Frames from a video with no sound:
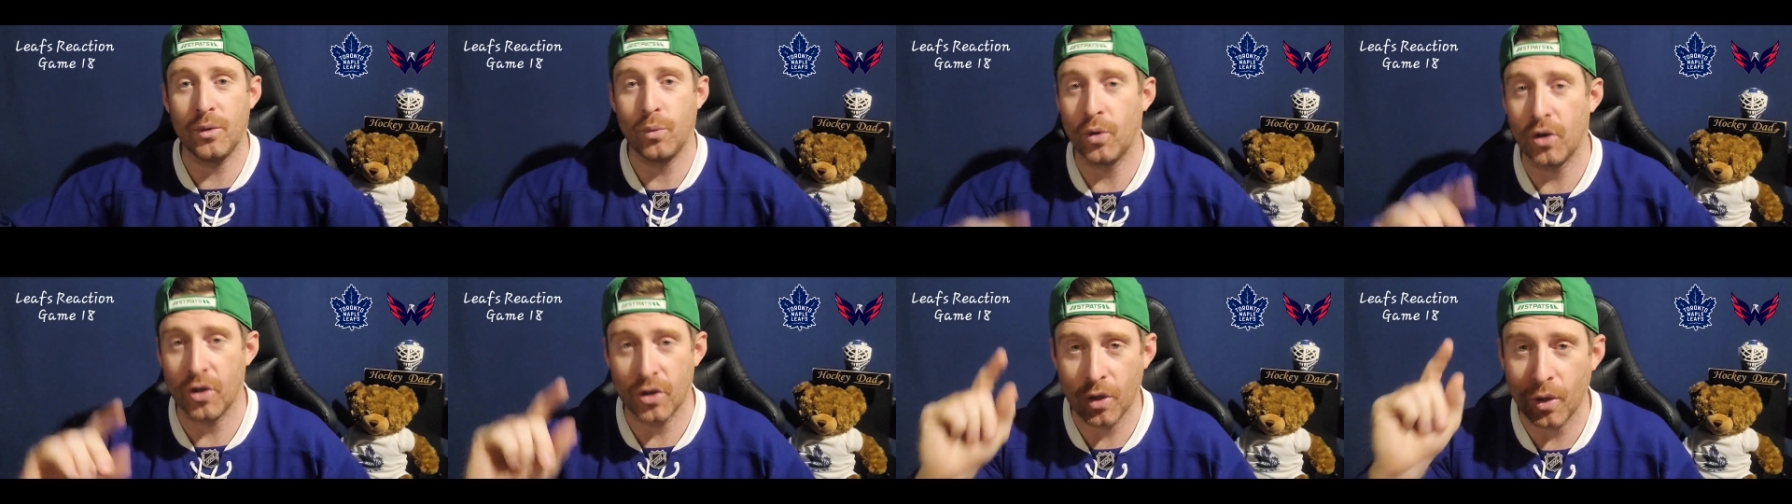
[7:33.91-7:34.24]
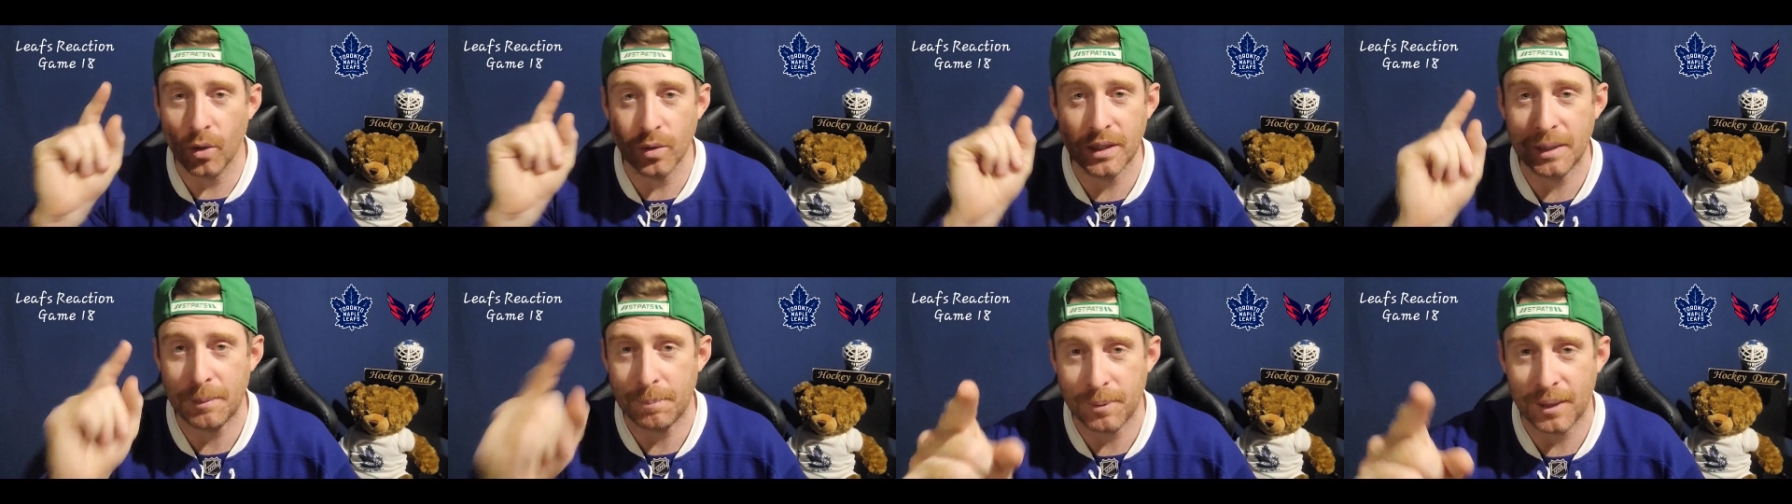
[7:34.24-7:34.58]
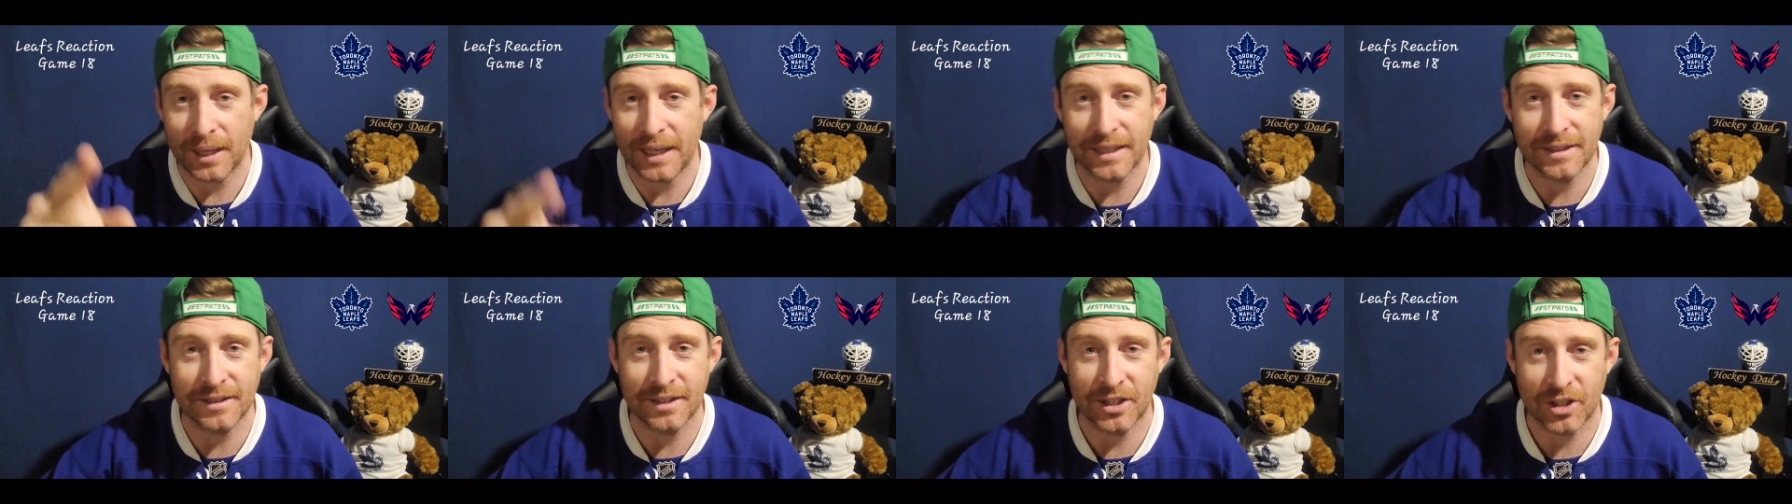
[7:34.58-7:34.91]
We're only
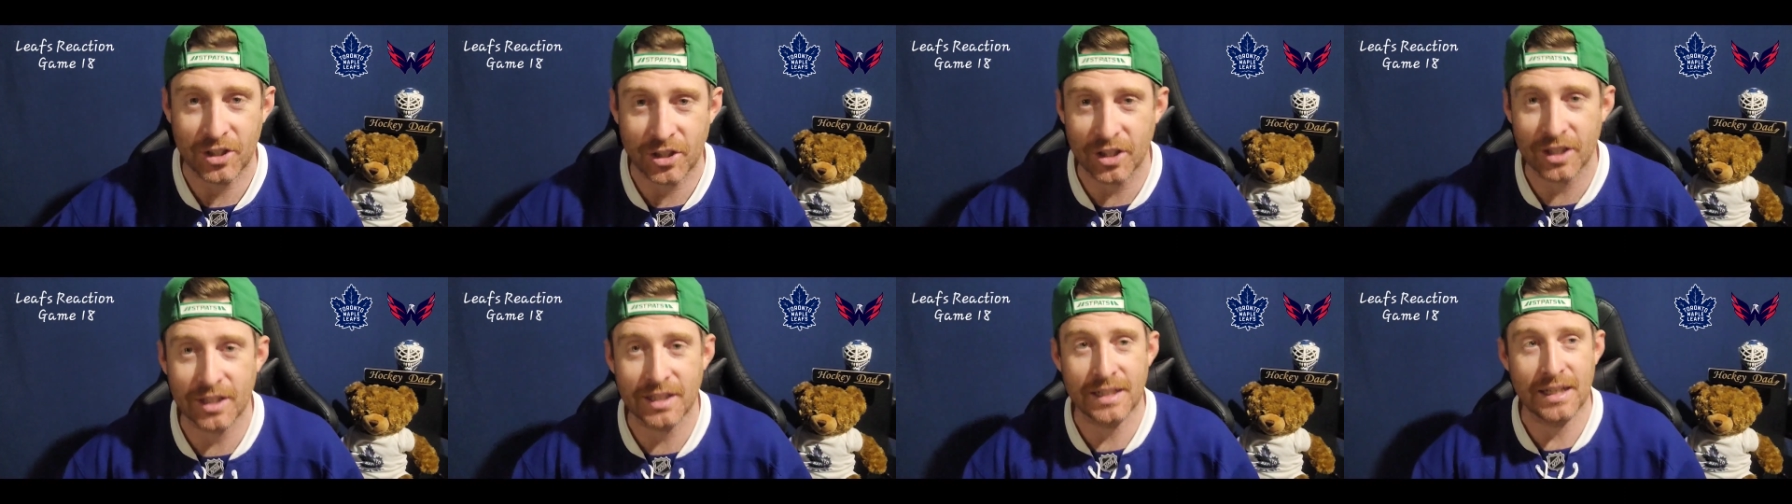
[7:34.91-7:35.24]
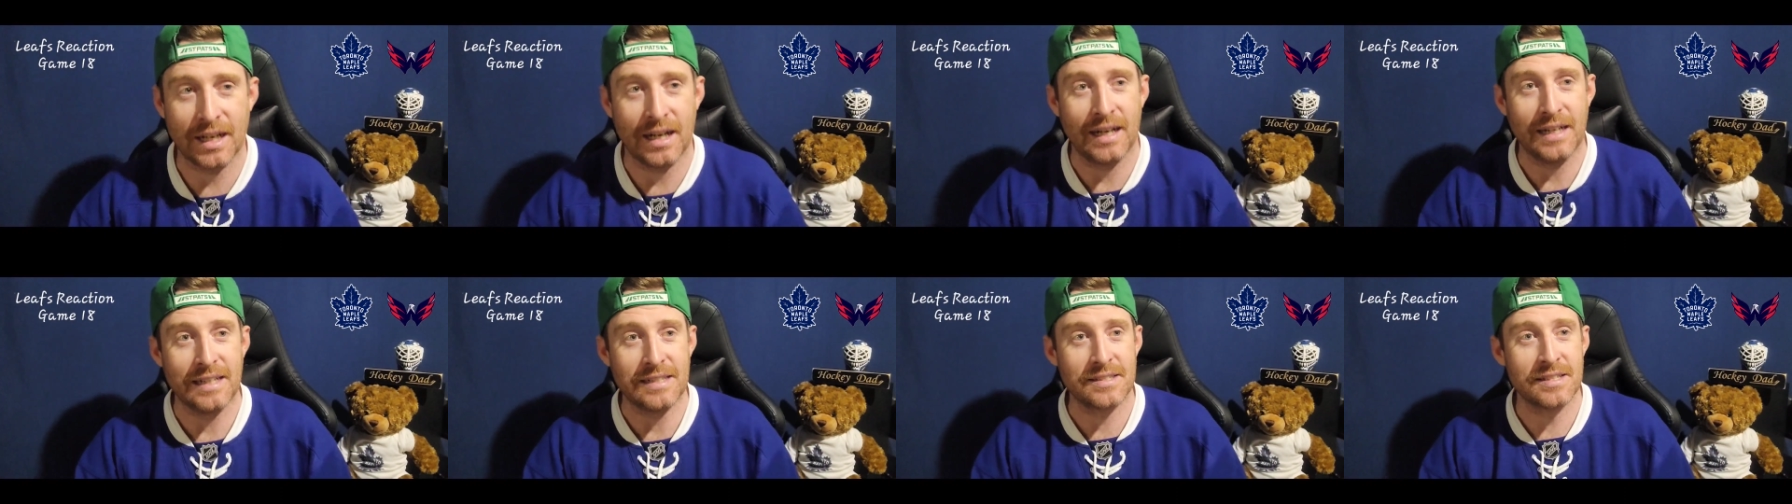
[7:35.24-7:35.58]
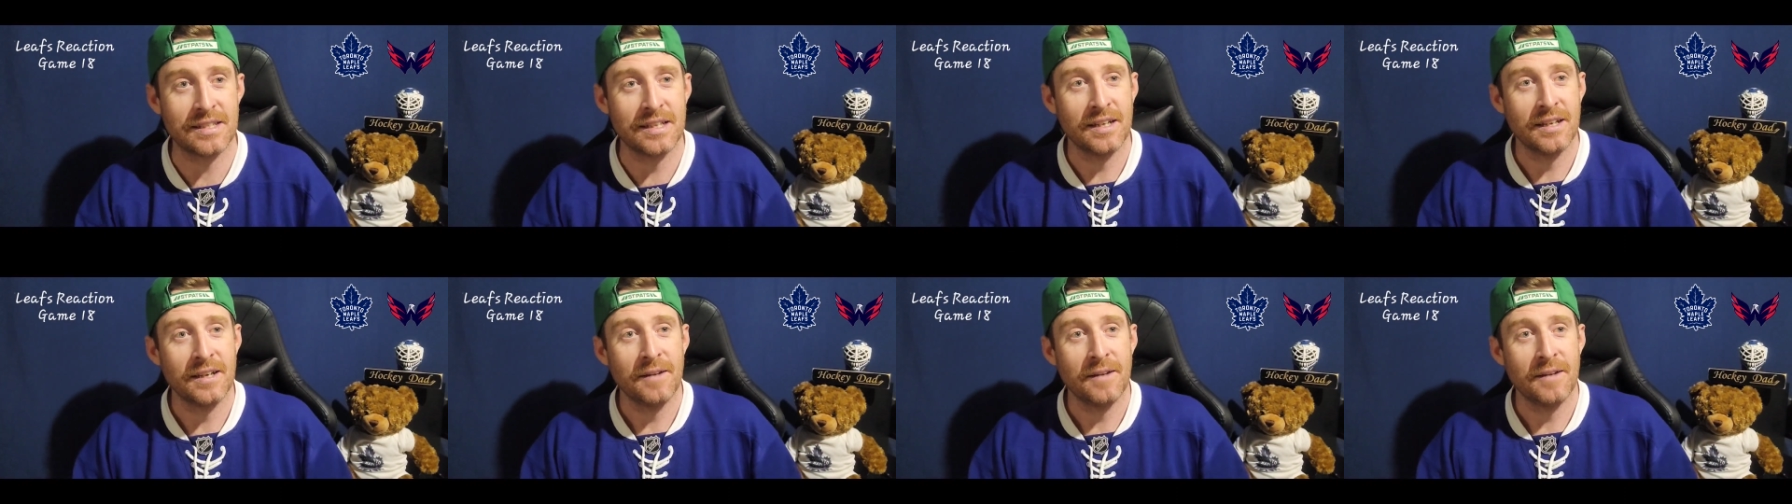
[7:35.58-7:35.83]
playing the good guys,